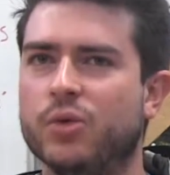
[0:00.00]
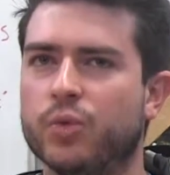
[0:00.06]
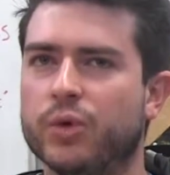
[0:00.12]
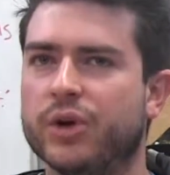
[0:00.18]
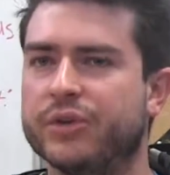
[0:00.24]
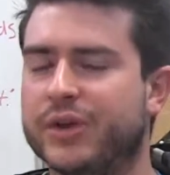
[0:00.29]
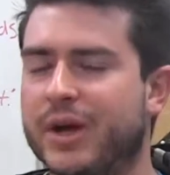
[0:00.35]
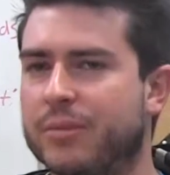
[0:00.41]

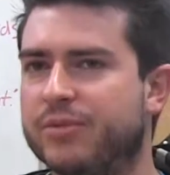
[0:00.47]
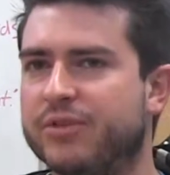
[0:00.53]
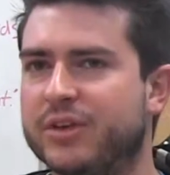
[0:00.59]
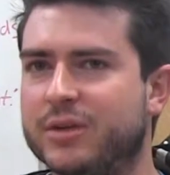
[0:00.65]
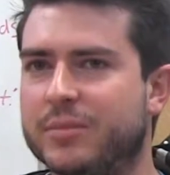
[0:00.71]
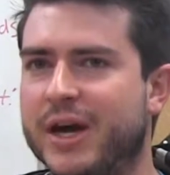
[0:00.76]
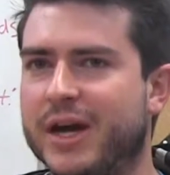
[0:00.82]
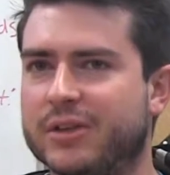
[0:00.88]
real-time
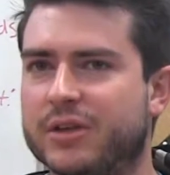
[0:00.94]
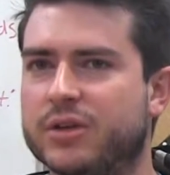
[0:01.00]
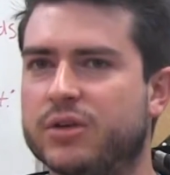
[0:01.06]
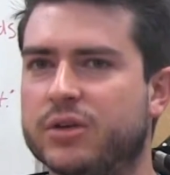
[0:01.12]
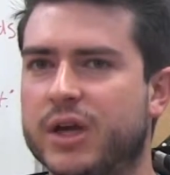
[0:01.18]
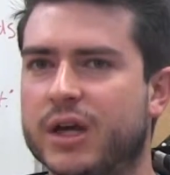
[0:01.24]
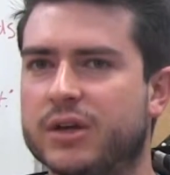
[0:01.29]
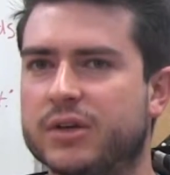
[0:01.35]
feedback that
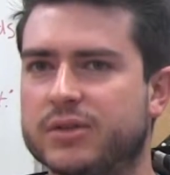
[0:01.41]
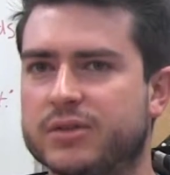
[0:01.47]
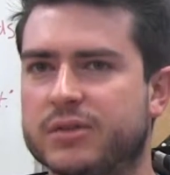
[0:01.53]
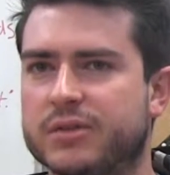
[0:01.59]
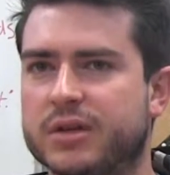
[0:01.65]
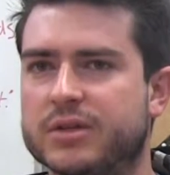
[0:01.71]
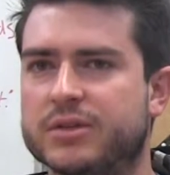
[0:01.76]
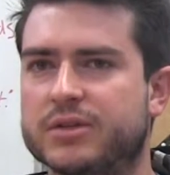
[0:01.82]
you get
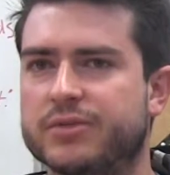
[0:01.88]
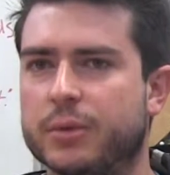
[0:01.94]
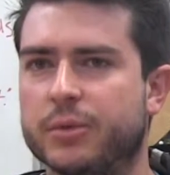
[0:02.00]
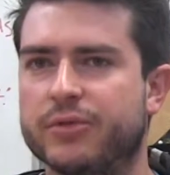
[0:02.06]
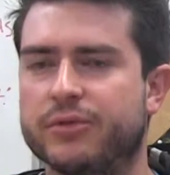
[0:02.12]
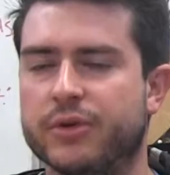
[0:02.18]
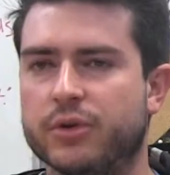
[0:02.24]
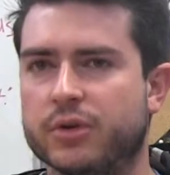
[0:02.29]
is
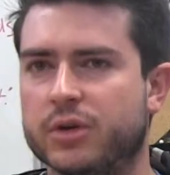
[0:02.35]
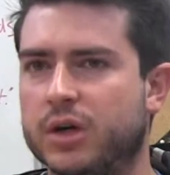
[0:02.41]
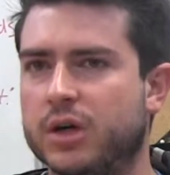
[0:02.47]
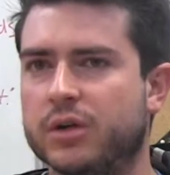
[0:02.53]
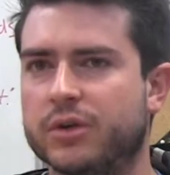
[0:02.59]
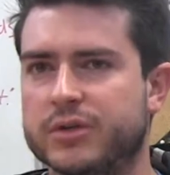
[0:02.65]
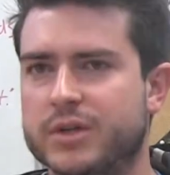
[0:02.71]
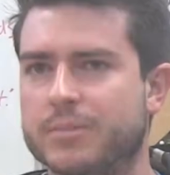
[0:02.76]
from a phone
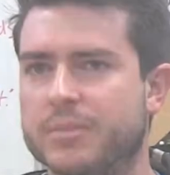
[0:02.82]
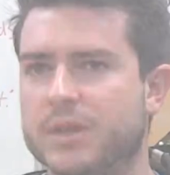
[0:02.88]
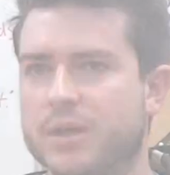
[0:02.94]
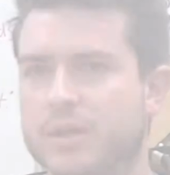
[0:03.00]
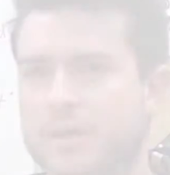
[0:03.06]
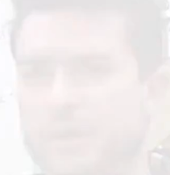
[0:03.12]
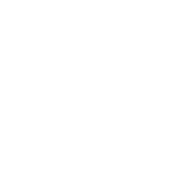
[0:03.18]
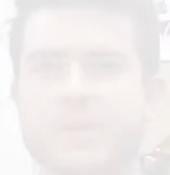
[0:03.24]
call or
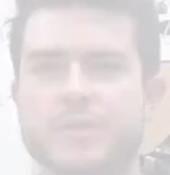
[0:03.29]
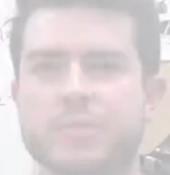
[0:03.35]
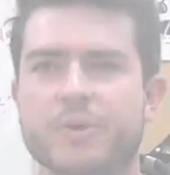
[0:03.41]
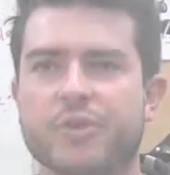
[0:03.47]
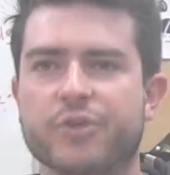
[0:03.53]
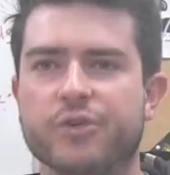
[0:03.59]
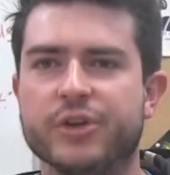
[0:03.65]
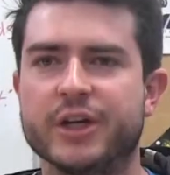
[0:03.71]
something.
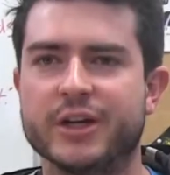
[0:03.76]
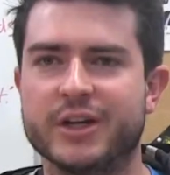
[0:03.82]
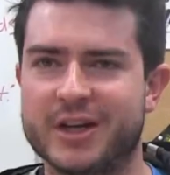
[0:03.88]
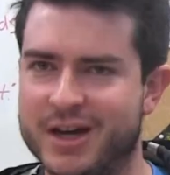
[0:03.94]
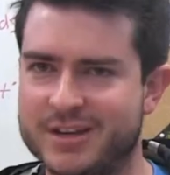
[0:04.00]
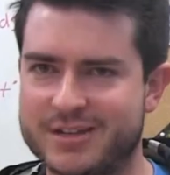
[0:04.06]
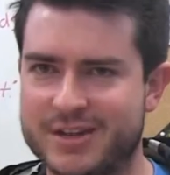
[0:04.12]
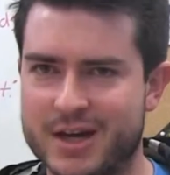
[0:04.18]
Especially at
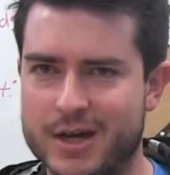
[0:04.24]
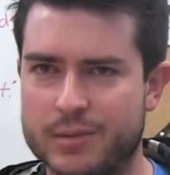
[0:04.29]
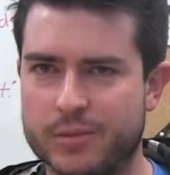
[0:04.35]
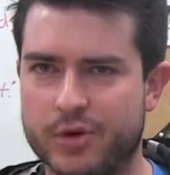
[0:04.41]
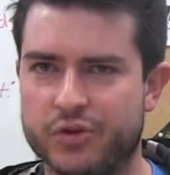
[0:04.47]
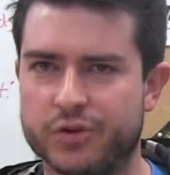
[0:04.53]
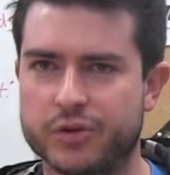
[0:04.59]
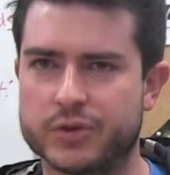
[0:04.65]

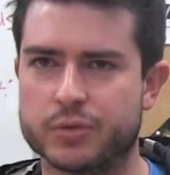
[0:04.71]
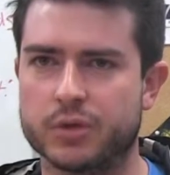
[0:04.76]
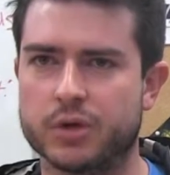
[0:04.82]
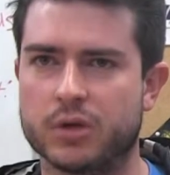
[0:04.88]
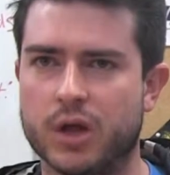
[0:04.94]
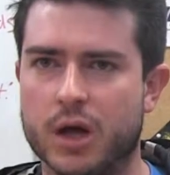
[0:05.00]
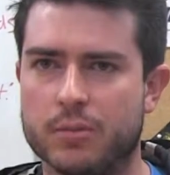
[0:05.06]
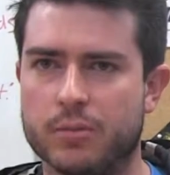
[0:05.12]
nighttime, our shows
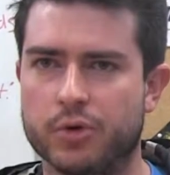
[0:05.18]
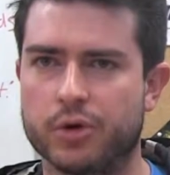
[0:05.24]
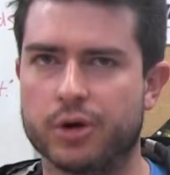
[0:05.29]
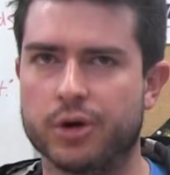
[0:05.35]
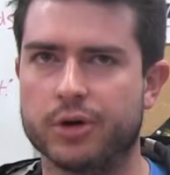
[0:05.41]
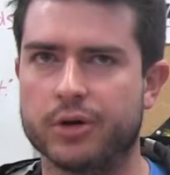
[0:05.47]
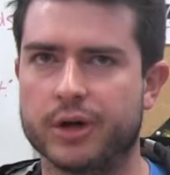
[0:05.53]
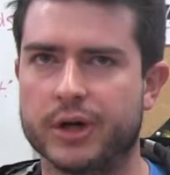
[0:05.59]
were a lot
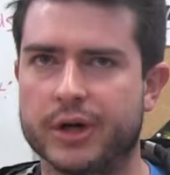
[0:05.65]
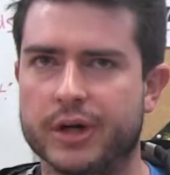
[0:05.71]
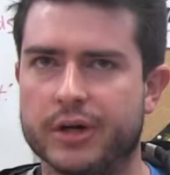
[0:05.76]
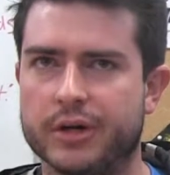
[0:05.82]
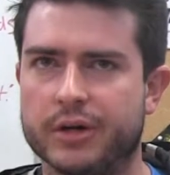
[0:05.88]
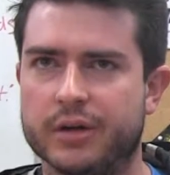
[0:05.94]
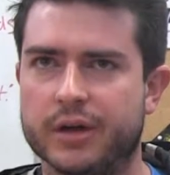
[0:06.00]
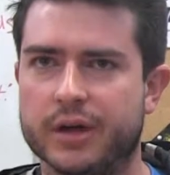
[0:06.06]
more,
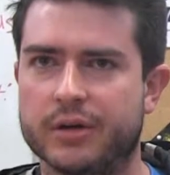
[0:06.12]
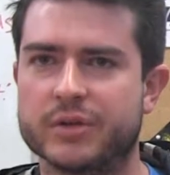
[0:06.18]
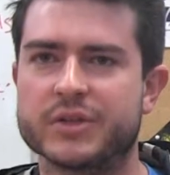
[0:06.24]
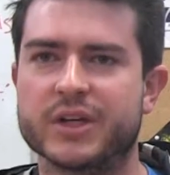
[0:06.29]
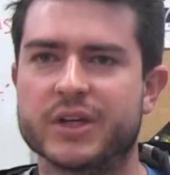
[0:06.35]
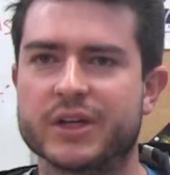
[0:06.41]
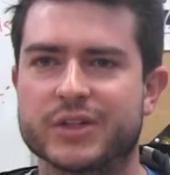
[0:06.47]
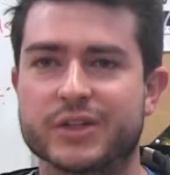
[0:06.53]
I
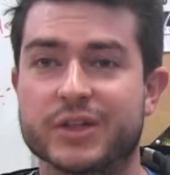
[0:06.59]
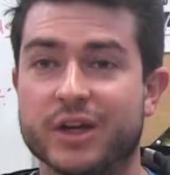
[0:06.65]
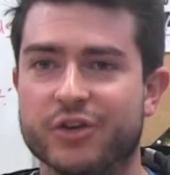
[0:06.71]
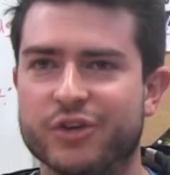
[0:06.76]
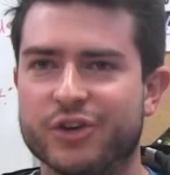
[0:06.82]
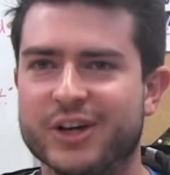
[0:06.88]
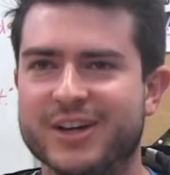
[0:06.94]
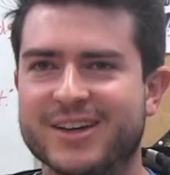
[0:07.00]
would say,
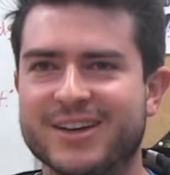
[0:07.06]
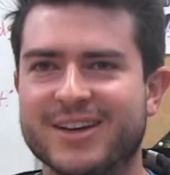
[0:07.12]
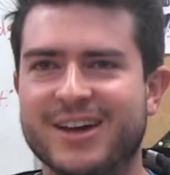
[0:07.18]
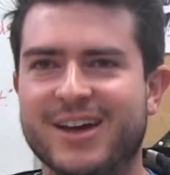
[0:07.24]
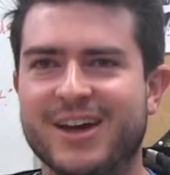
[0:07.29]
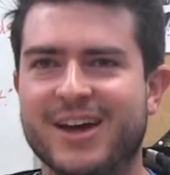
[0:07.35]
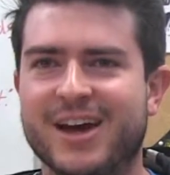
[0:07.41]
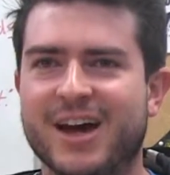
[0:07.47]
eccentric,
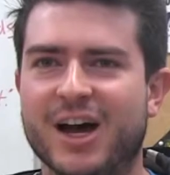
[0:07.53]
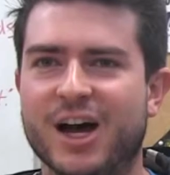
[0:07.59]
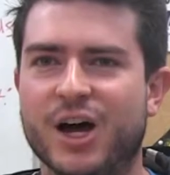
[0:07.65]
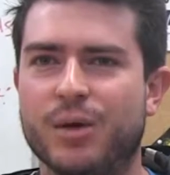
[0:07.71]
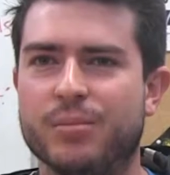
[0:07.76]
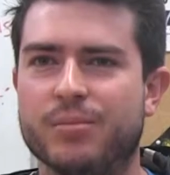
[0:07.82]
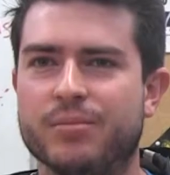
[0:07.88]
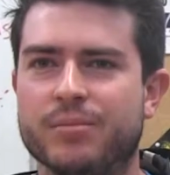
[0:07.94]

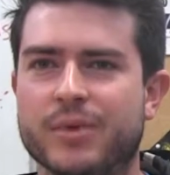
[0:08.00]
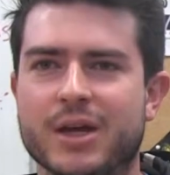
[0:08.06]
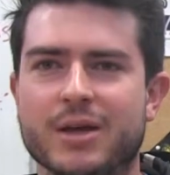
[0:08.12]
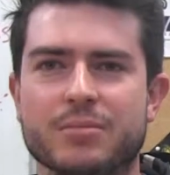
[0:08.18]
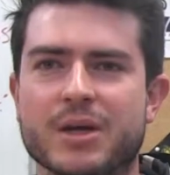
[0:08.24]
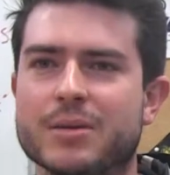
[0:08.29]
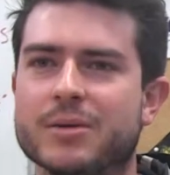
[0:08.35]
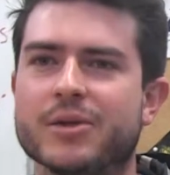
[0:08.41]

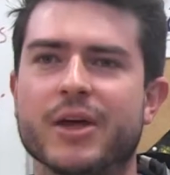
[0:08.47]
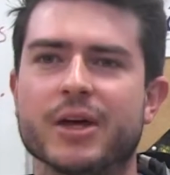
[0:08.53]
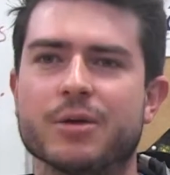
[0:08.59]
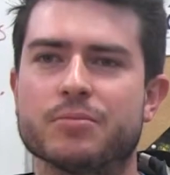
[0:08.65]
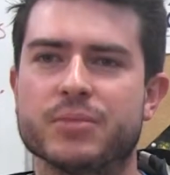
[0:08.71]
and maybe that